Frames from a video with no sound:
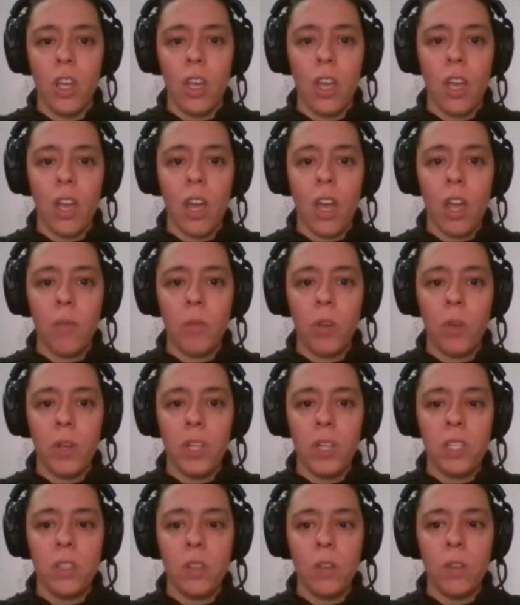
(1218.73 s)

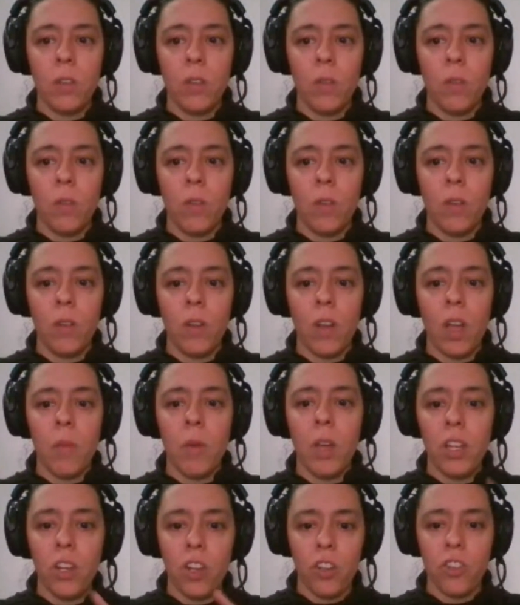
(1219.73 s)

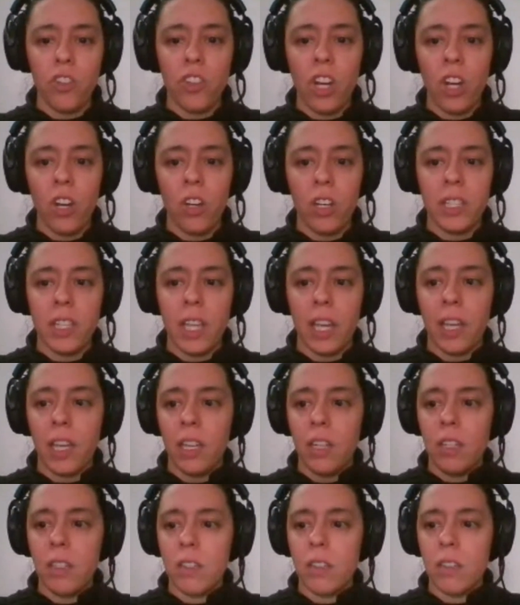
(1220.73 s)
I'll share it in a second
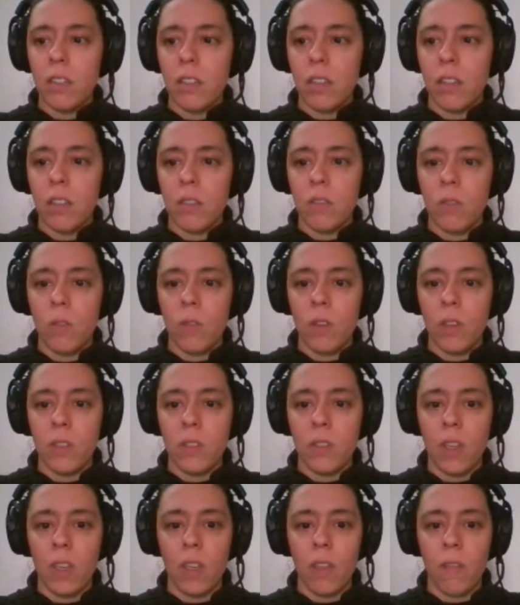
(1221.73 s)
as soon as
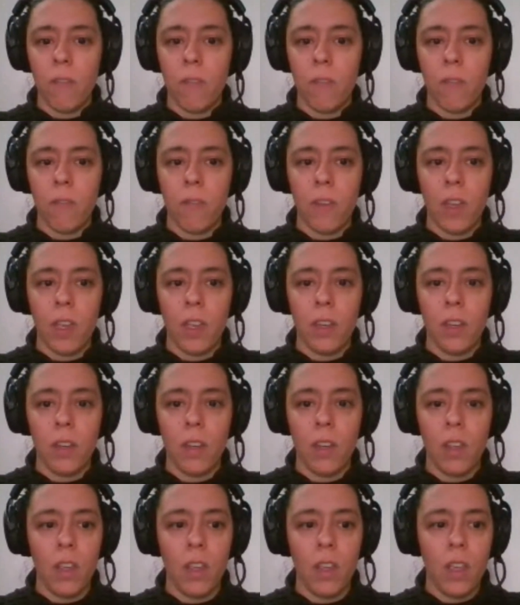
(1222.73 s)
I find.
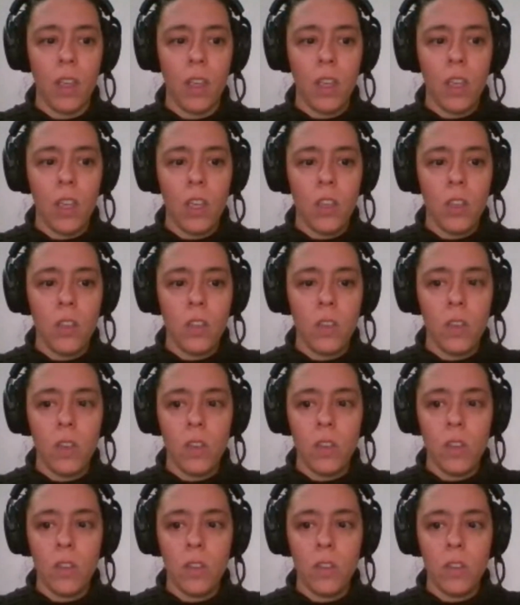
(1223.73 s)

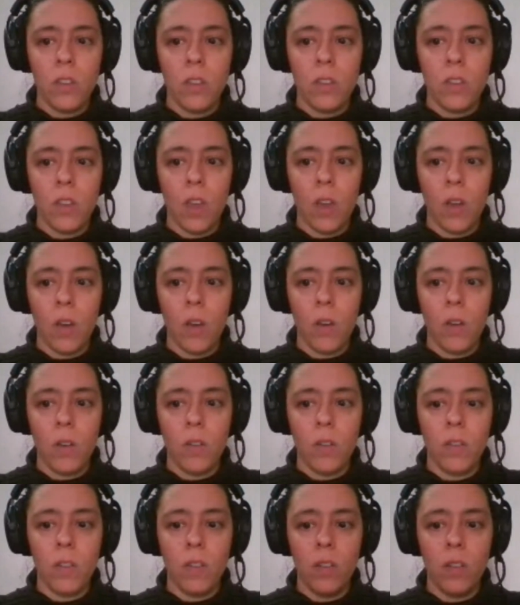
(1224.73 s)
So
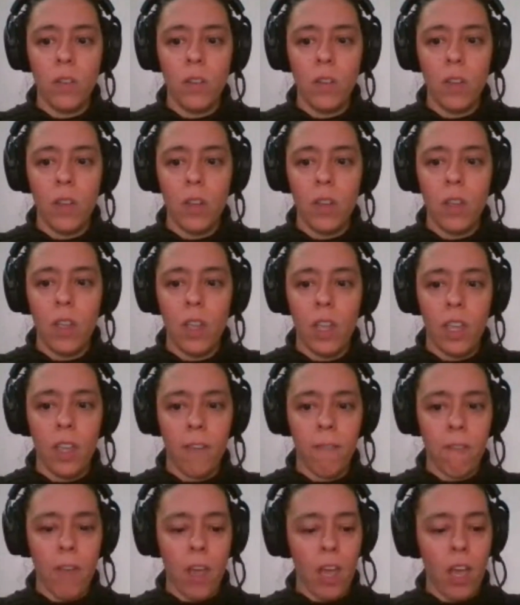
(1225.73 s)
if
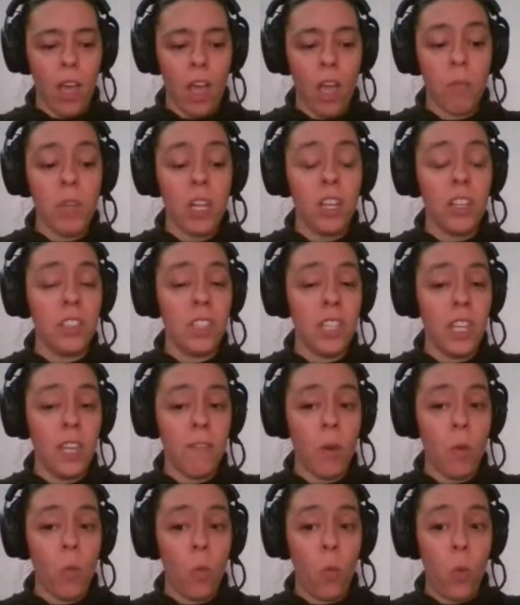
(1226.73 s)
I'm going to see if
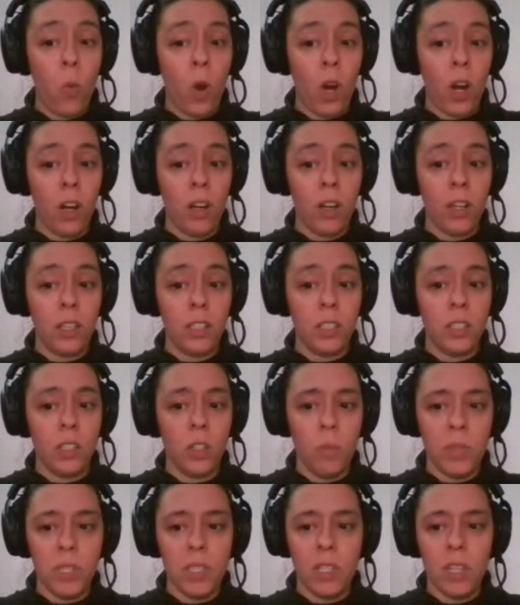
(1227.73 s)
it works.
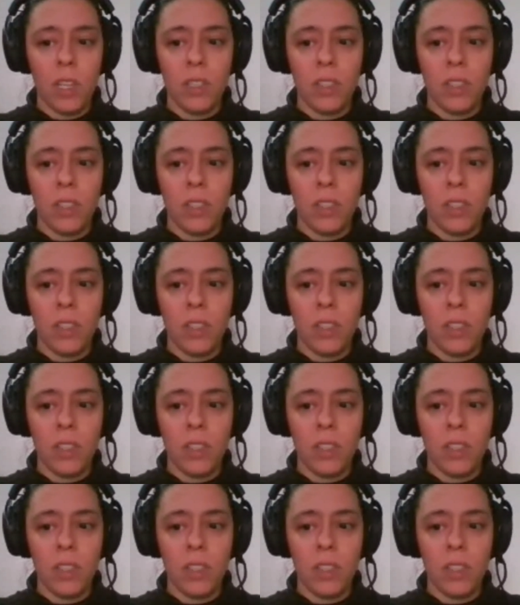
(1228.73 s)
Oops, not.